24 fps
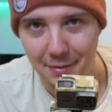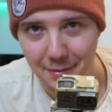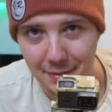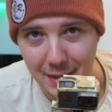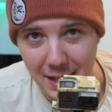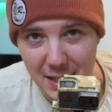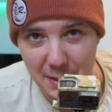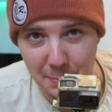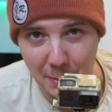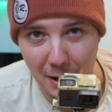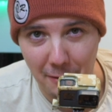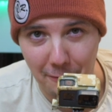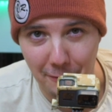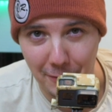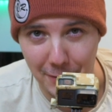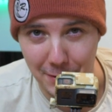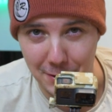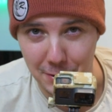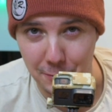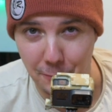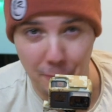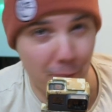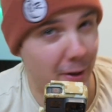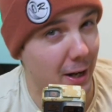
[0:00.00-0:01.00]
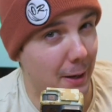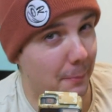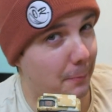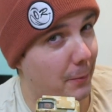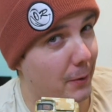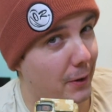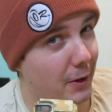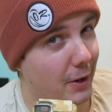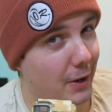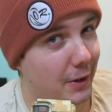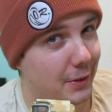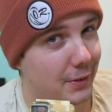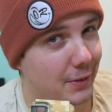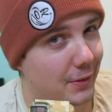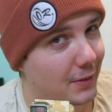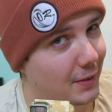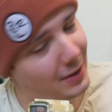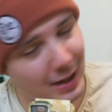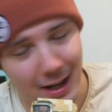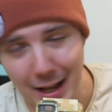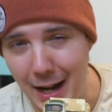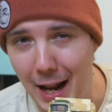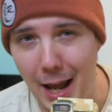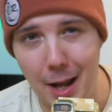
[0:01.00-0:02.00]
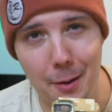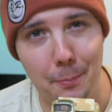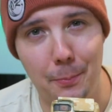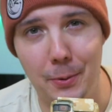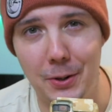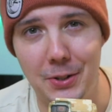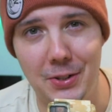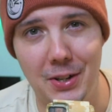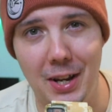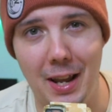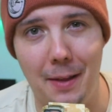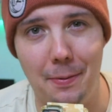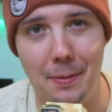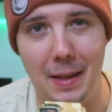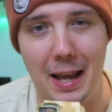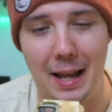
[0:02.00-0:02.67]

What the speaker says: That's my first free product, and I appreciate